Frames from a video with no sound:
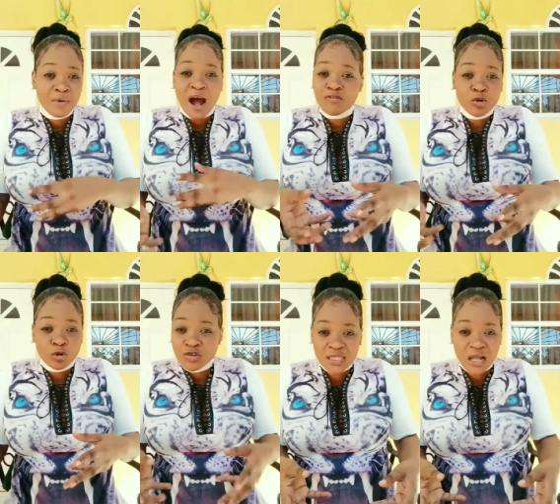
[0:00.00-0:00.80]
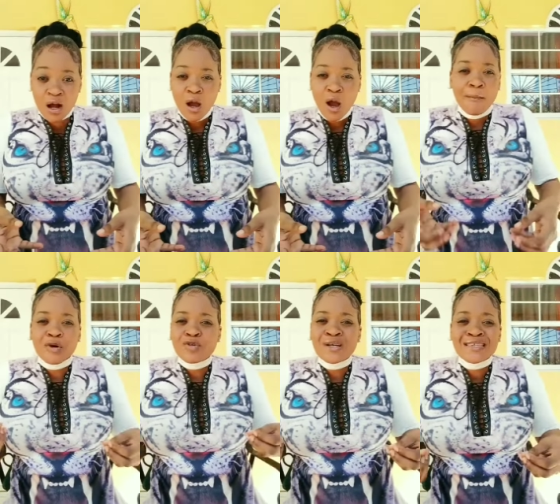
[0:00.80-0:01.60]
If I not have no Rizla,
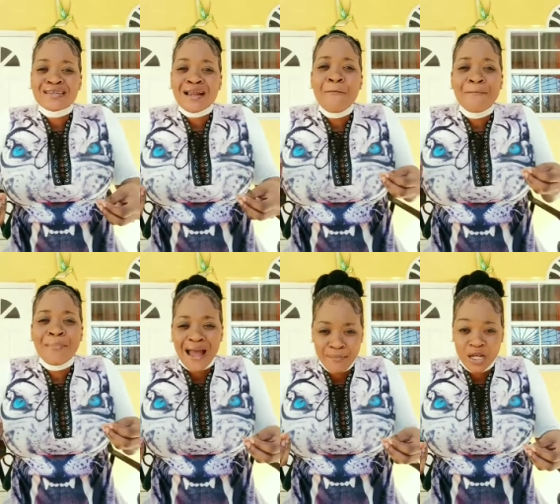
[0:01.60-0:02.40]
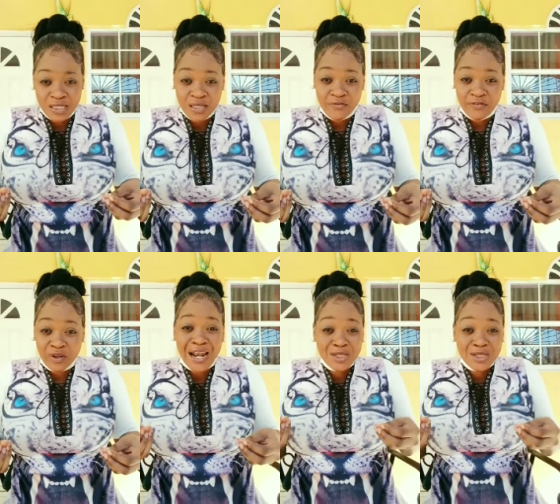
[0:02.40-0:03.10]
me roll it in a Bible leaf.